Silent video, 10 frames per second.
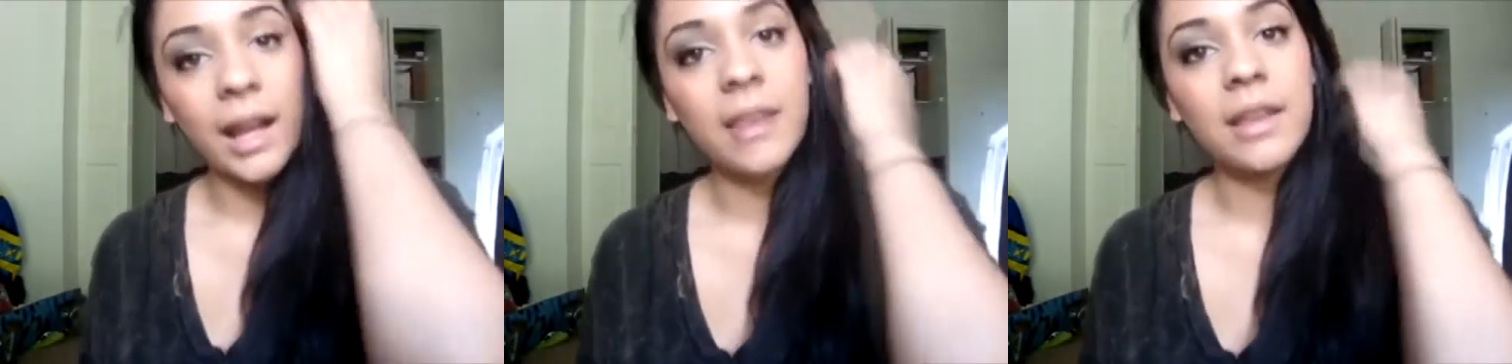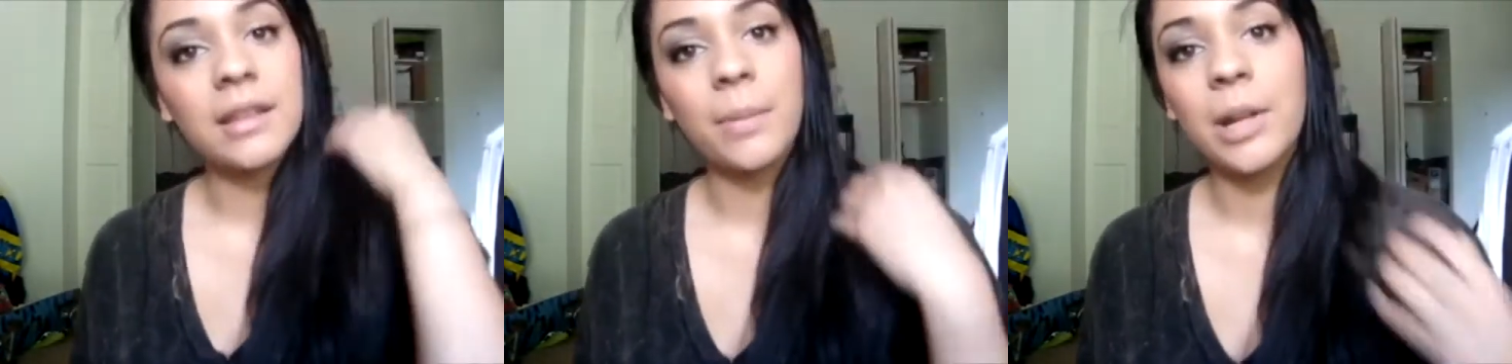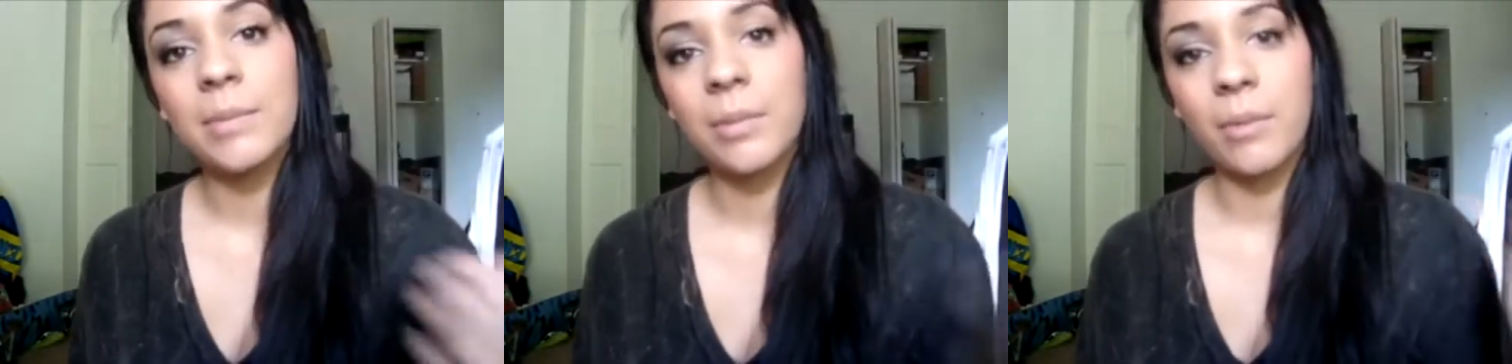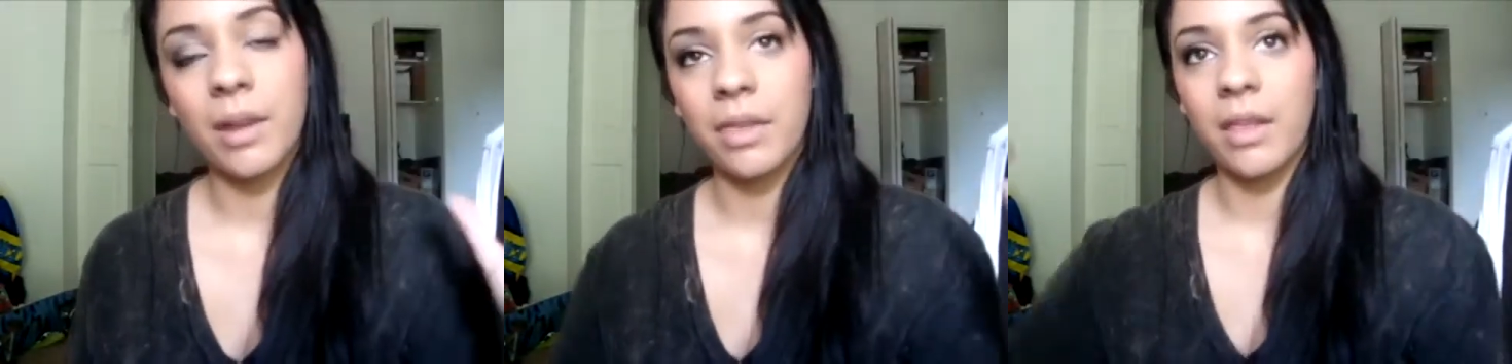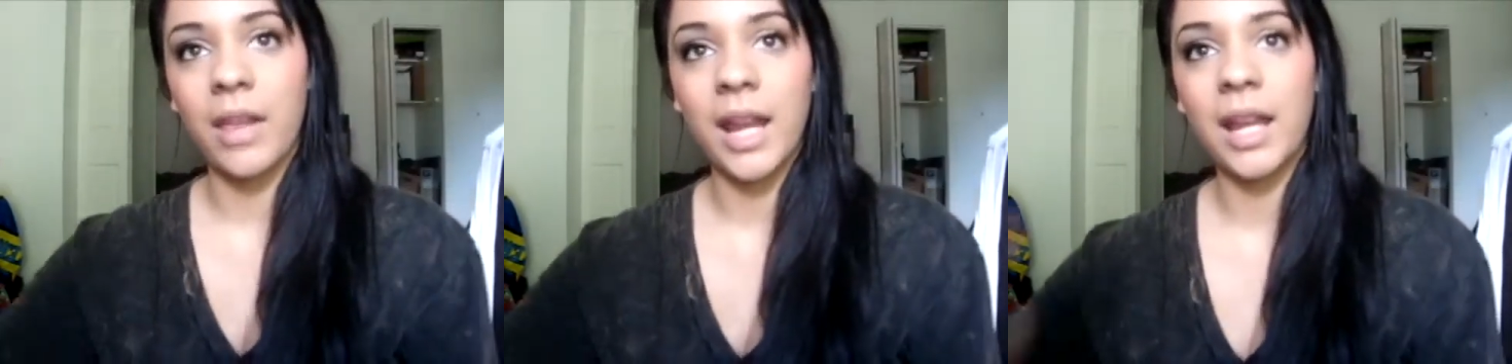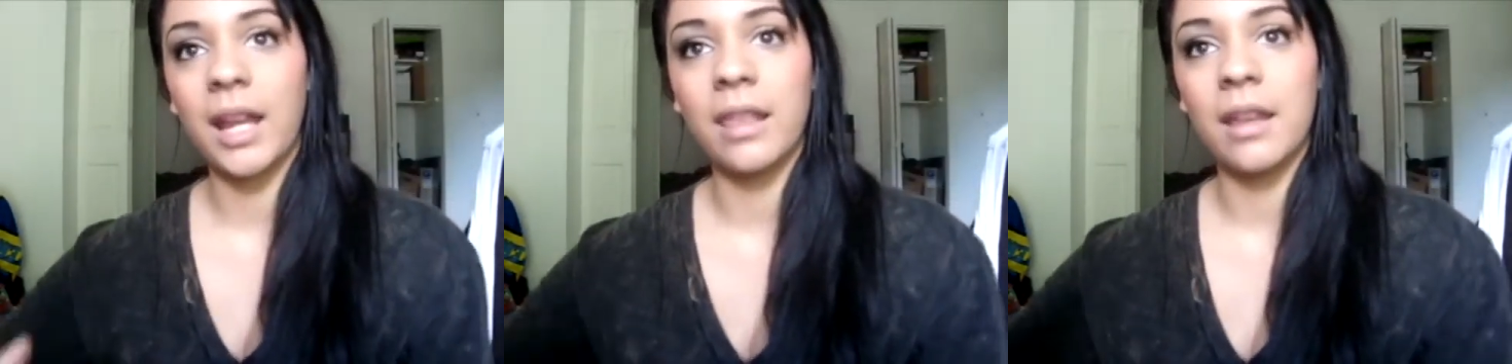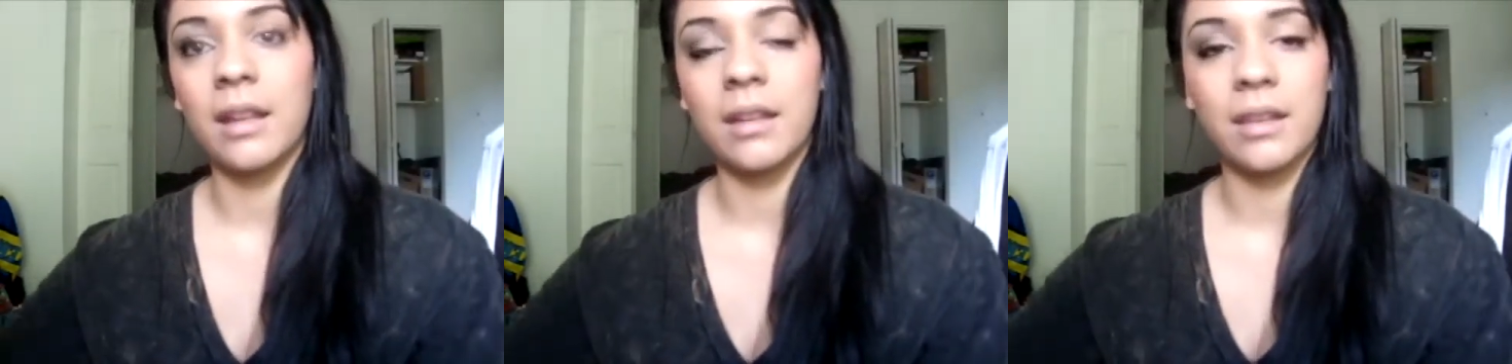in this apartment with the lighting and
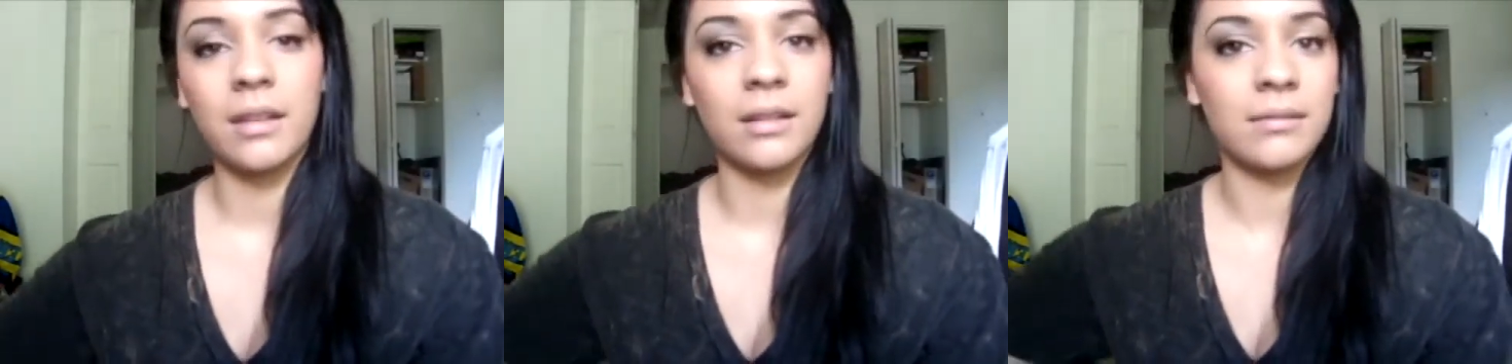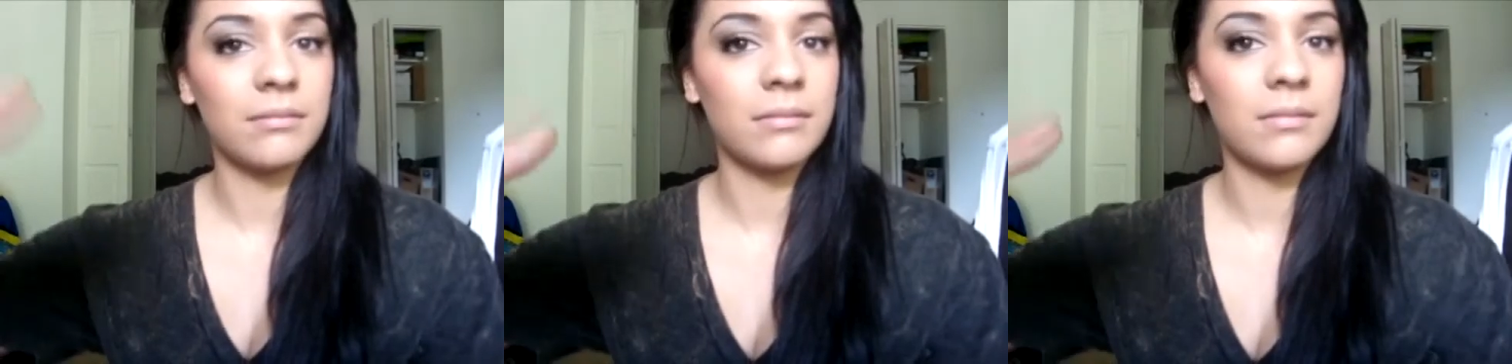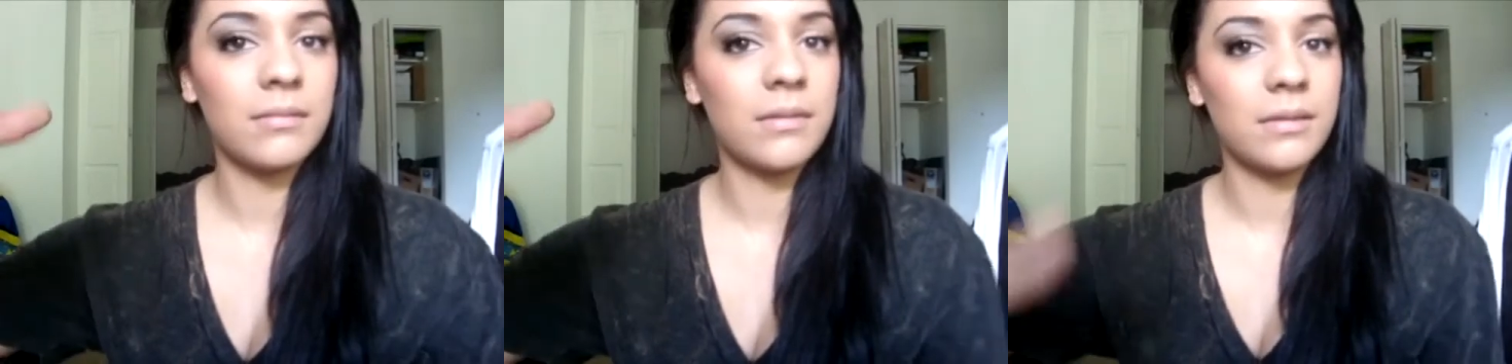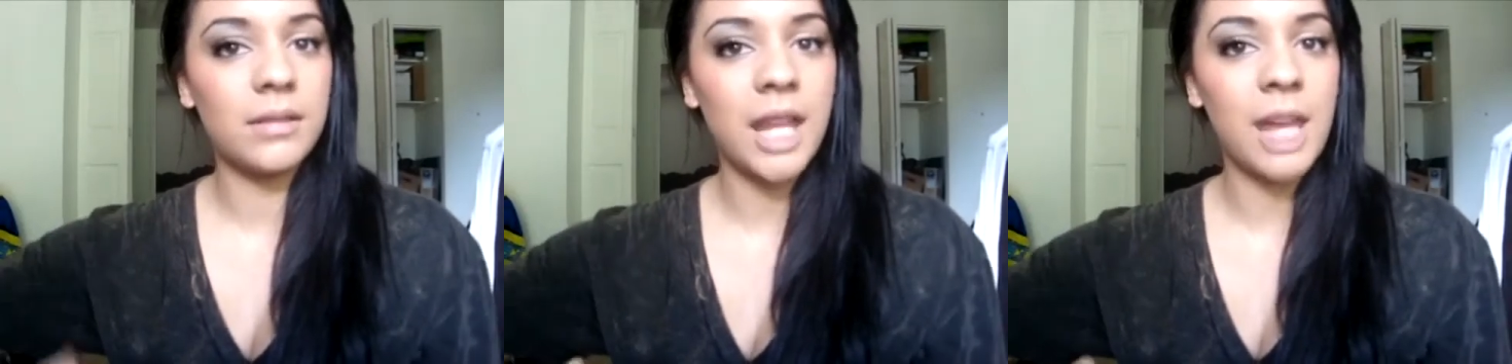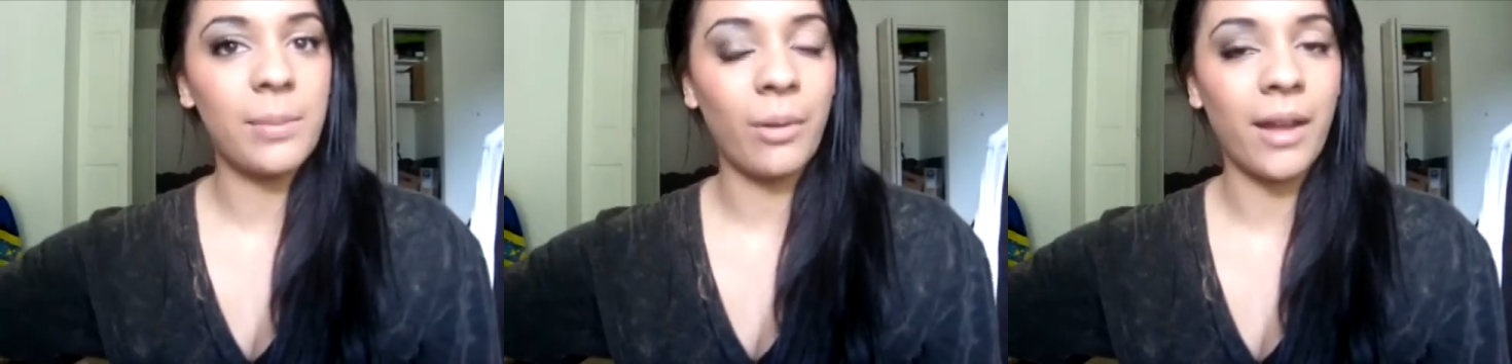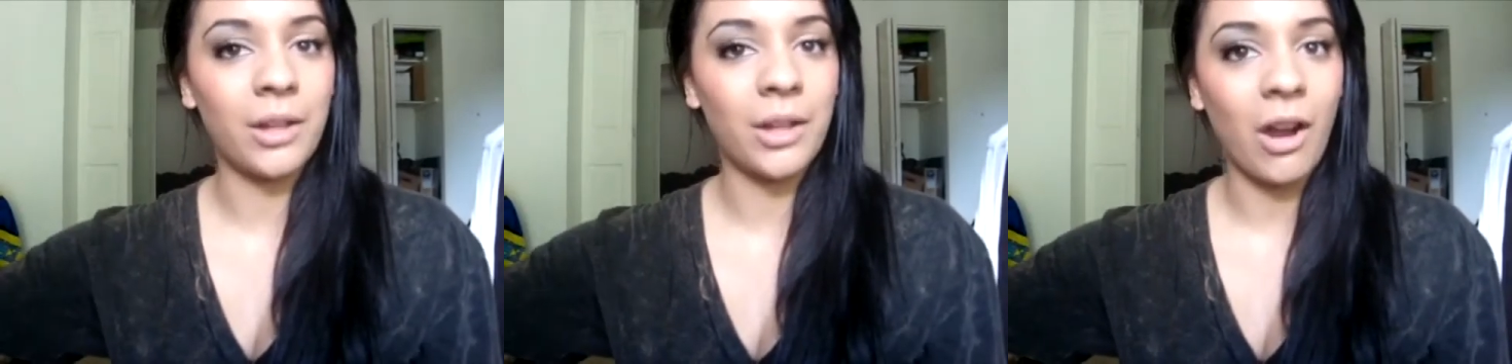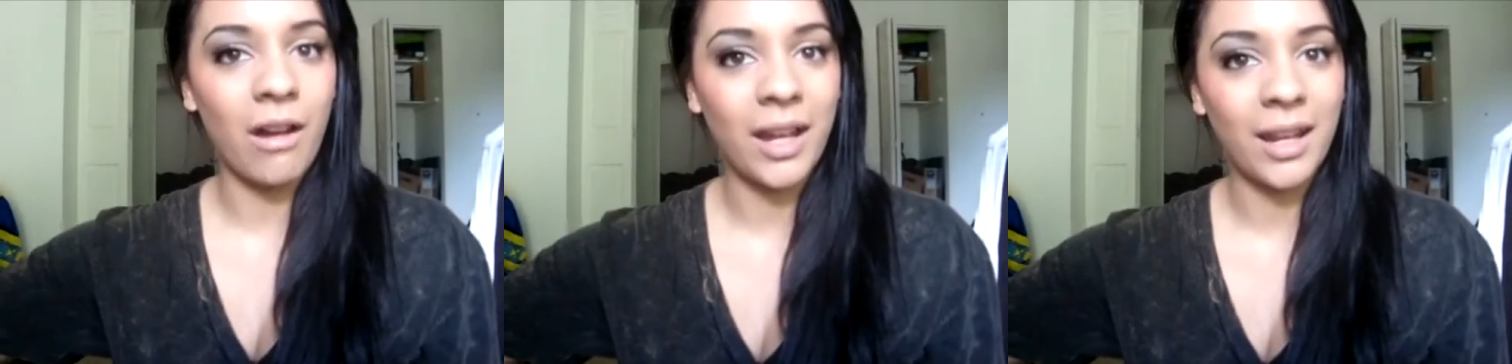the table that you're
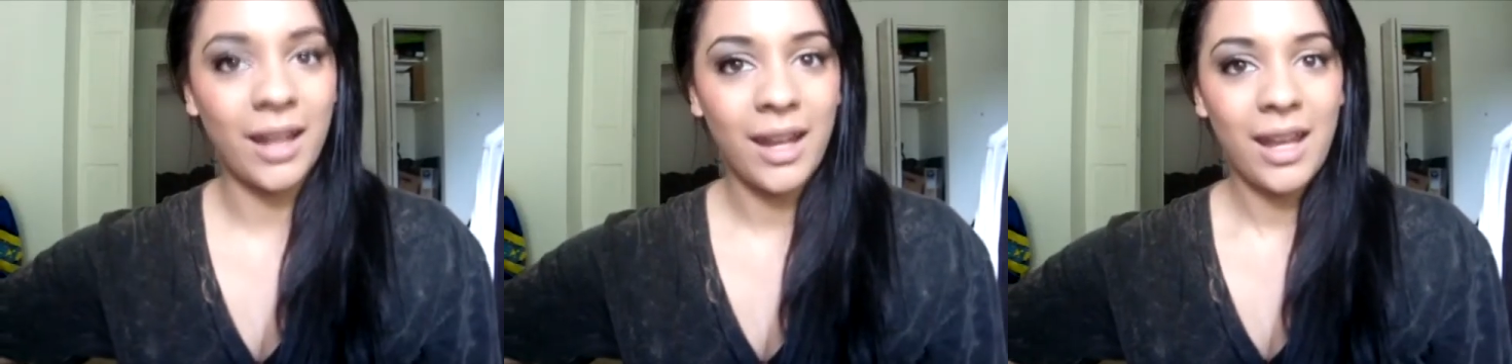on,